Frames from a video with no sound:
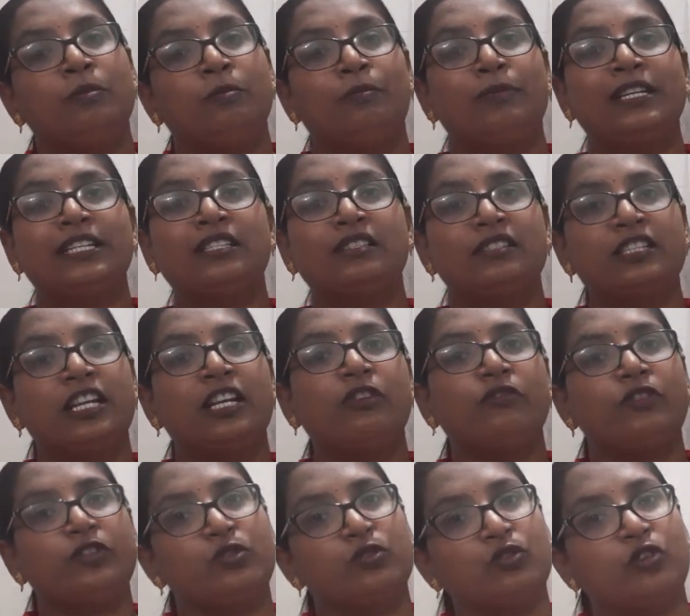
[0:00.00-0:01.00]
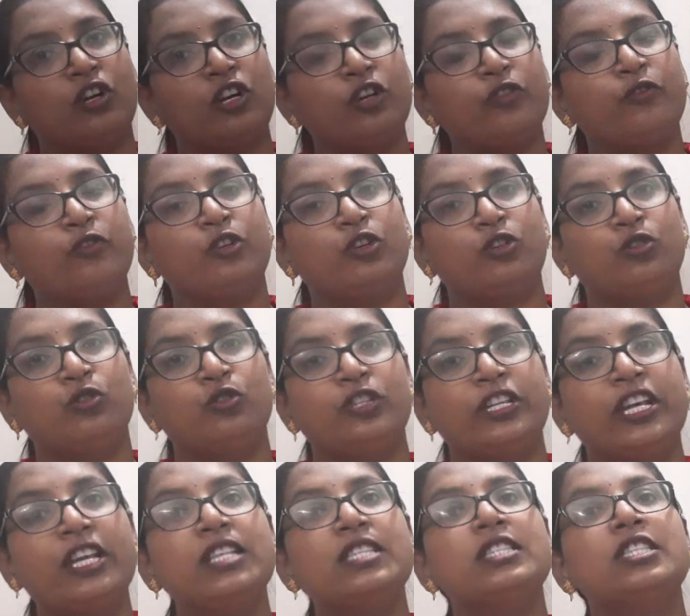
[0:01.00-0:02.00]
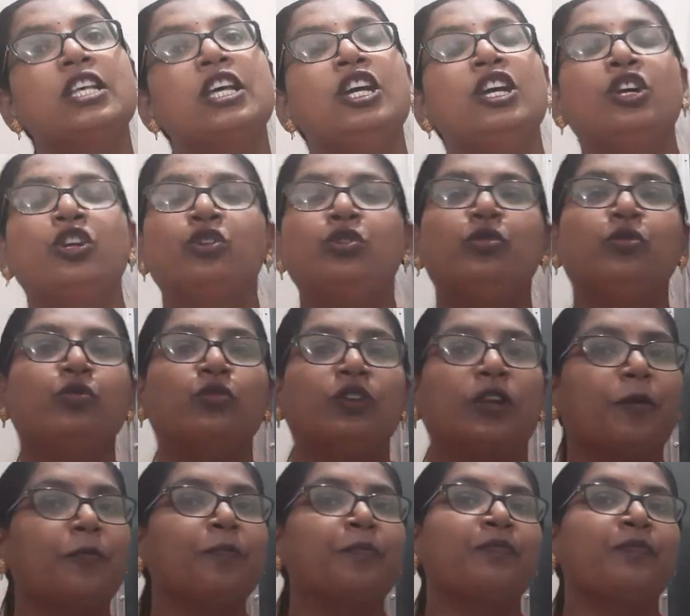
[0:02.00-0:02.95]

but still we do not follow this rule.